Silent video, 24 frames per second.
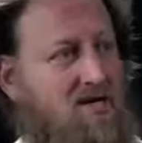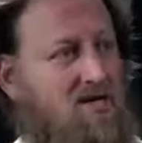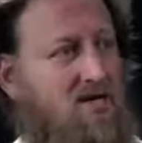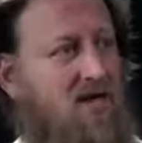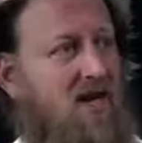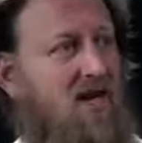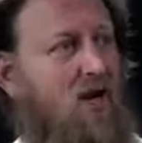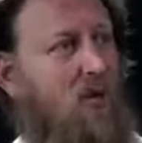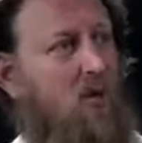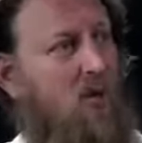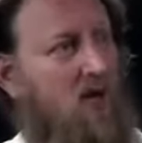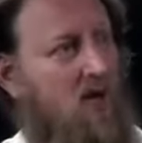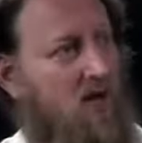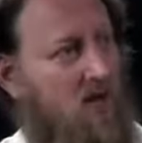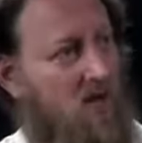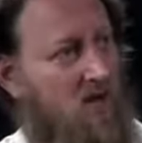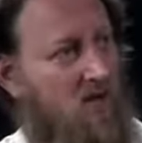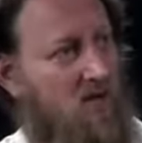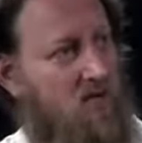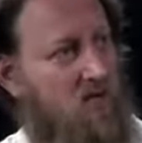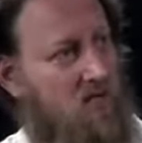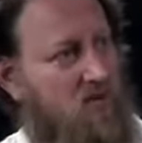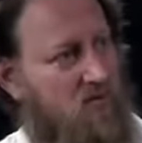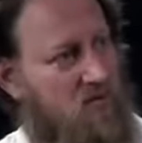by saying we're
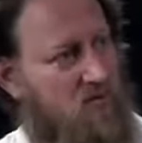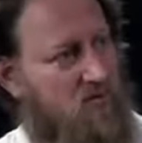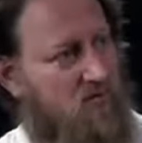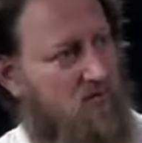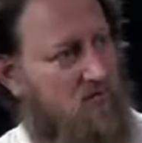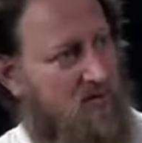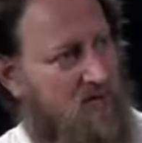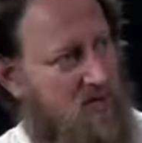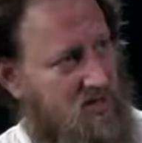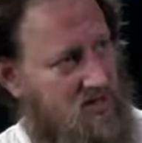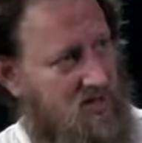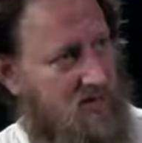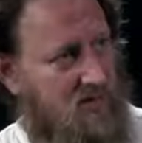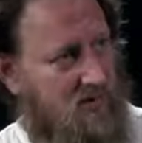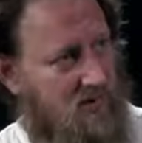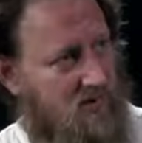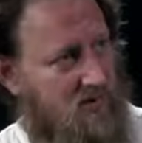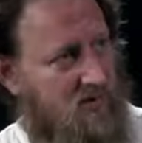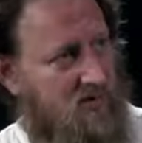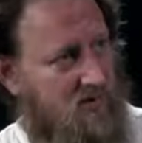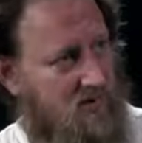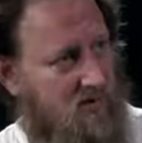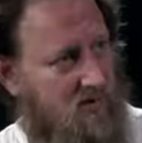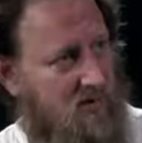going to use
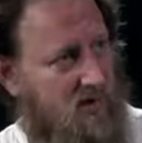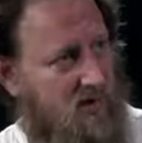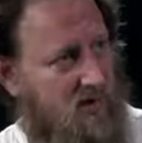reason,